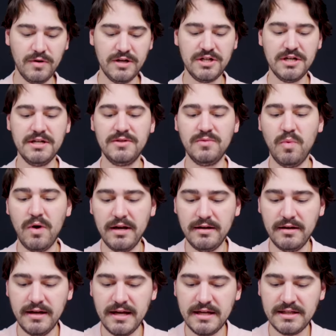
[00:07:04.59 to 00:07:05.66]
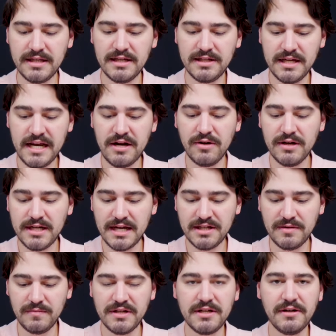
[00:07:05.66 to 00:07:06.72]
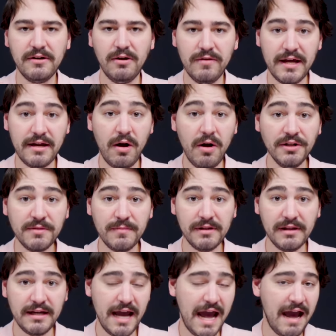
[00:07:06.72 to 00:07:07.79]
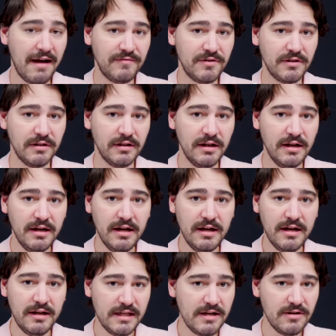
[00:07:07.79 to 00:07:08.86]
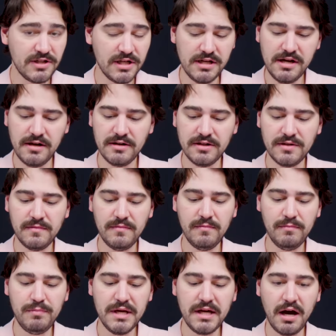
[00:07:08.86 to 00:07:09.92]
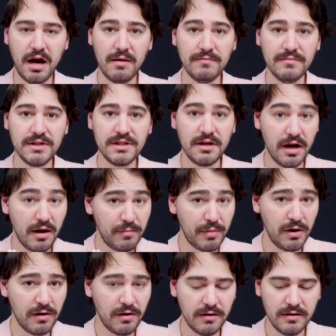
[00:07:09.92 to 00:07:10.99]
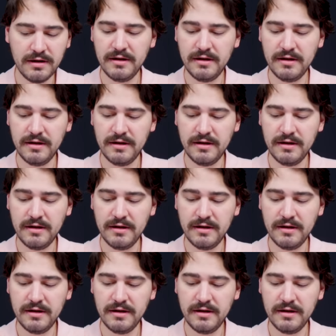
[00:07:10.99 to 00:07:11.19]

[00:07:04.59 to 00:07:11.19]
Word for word: which is what is this iridescent material that ultimately, after years and years, becomes a pearl.